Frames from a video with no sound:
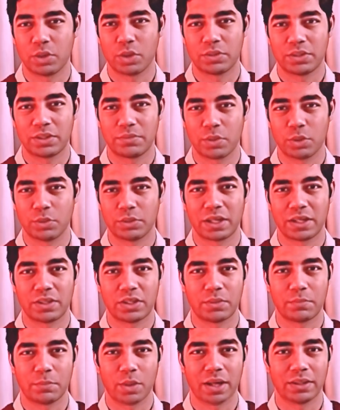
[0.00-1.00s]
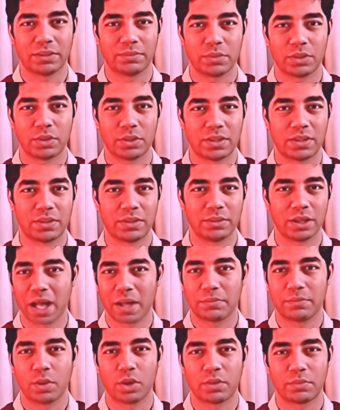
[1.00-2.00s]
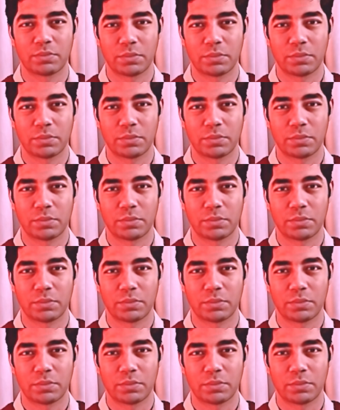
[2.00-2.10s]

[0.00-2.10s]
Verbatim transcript: my top 5 romantic movies on